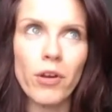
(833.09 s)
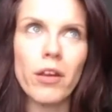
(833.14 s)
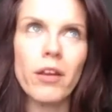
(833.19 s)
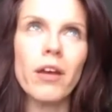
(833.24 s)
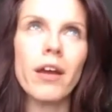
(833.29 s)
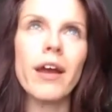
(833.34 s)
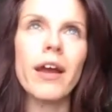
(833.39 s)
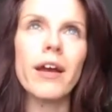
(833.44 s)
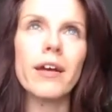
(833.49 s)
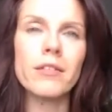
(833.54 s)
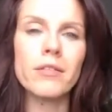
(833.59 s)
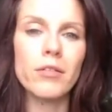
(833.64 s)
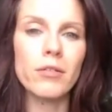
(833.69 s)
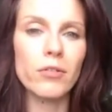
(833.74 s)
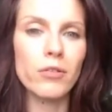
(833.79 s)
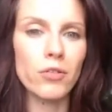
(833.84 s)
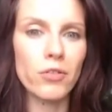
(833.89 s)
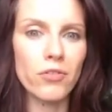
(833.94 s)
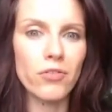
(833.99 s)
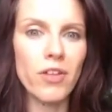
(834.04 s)
And I had to
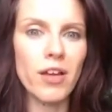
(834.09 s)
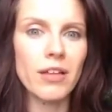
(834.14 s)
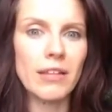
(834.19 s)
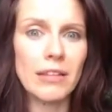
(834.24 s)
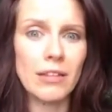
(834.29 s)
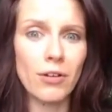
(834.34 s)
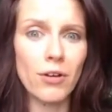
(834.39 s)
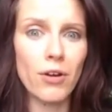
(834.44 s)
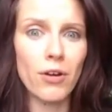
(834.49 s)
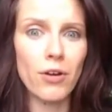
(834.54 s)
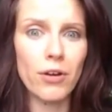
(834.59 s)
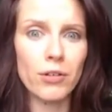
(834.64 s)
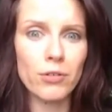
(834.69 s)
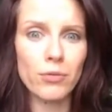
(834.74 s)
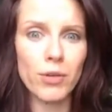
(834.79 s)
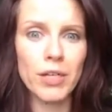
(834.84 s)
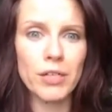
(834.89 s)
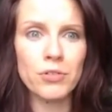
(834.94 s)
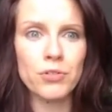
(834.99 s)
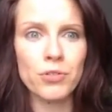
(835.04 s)
learn that the hard
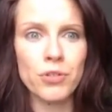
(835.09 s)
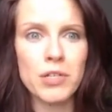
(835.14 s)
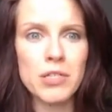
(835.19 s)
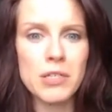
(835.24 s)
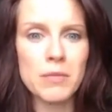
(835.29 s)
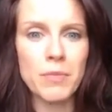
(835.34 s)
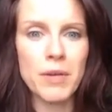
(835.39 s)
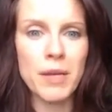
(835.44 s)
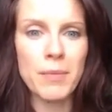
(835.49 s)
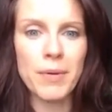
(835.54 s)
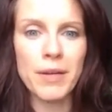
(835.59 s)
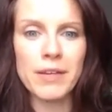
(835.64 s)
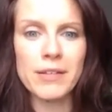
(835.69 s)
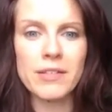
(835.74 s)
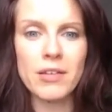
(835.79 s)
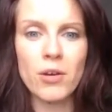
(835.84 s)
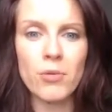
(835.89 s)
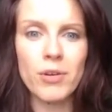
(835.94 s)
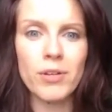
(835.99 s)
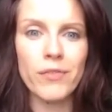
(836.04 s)
way, trust me, because
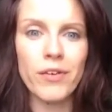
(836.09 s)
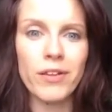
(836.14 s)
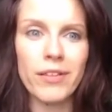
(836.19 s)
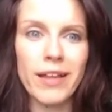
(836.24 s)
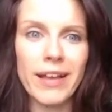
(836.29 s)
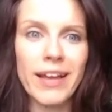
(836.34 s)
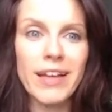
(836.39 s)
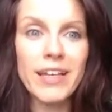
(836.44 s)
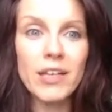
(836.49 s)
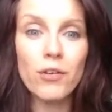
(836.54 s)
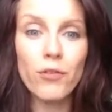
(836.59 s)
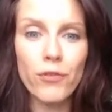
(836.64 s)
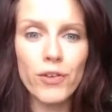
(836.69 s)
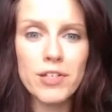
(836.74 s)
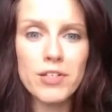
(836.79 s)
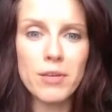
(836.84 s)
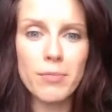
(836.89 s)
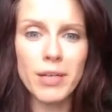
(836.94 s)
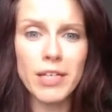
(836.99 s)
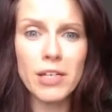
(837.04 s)
I always felt like I need to
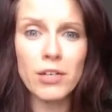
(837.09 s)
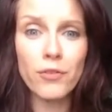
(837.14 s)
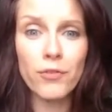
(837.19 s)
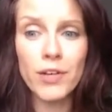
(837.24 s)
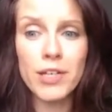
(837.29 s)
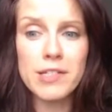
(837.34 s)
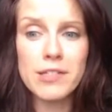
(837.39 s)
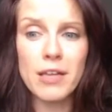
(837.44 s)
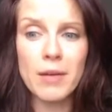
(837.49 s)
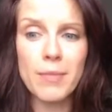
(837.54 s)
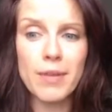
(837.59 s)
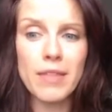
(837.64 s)
fix them, I need to fix them.